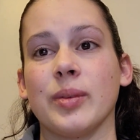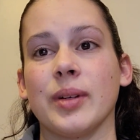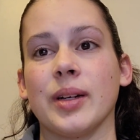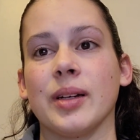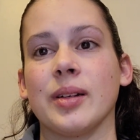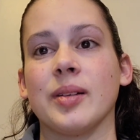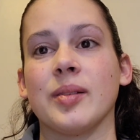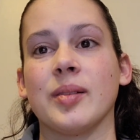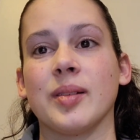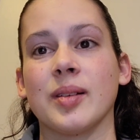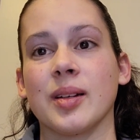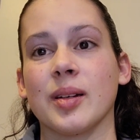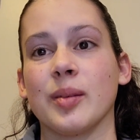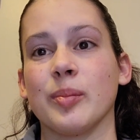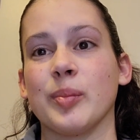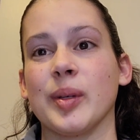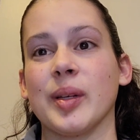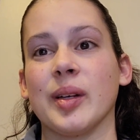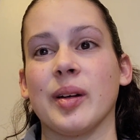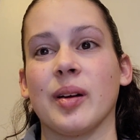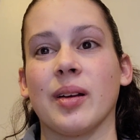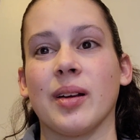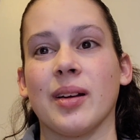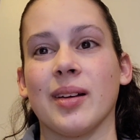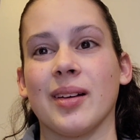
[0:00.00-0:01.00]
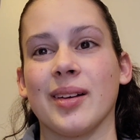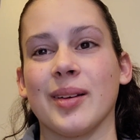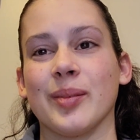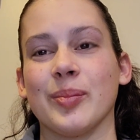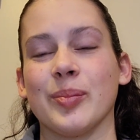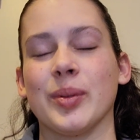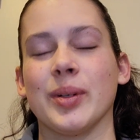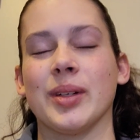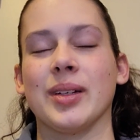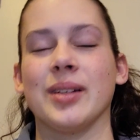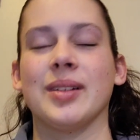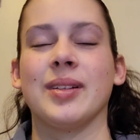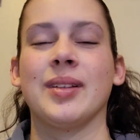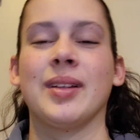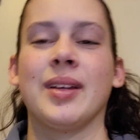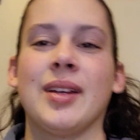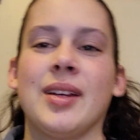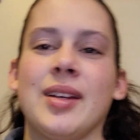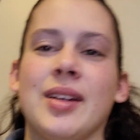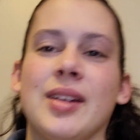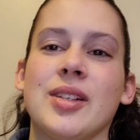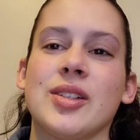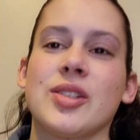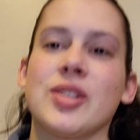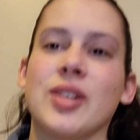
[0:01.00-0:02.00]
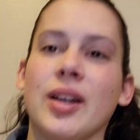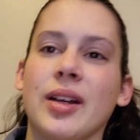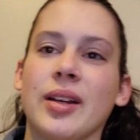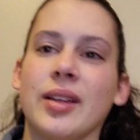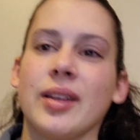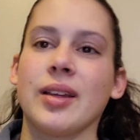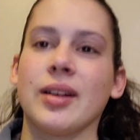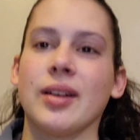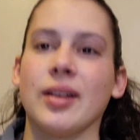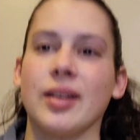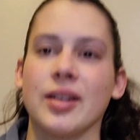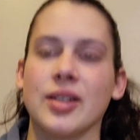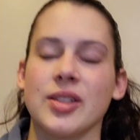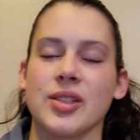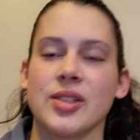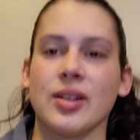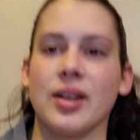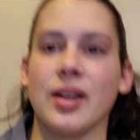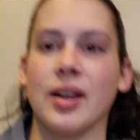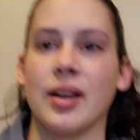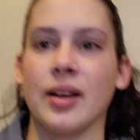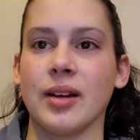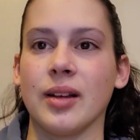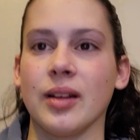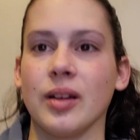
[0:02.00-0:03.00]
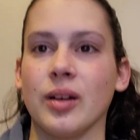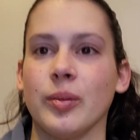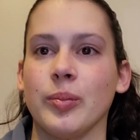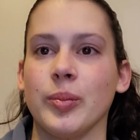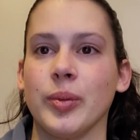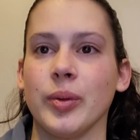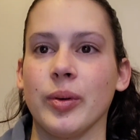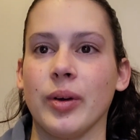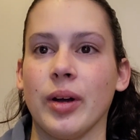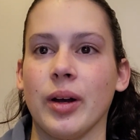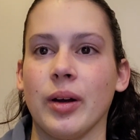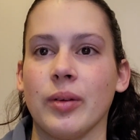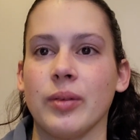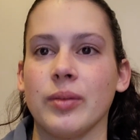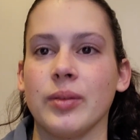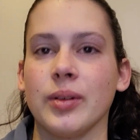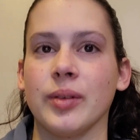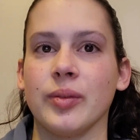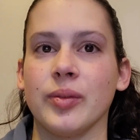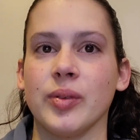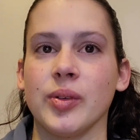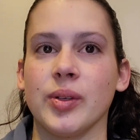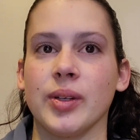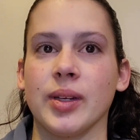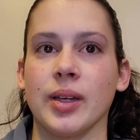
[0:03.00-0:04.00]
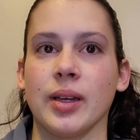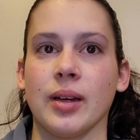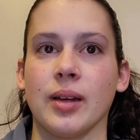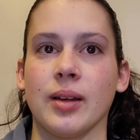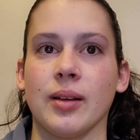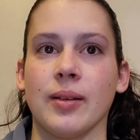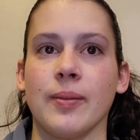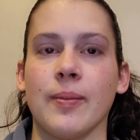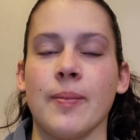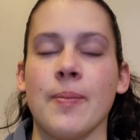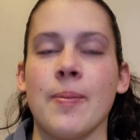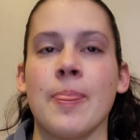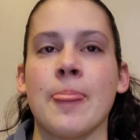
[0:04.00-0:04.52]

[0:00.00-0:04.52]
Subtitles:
I know it can be hard, but try to get an extra hand to help you out if you can.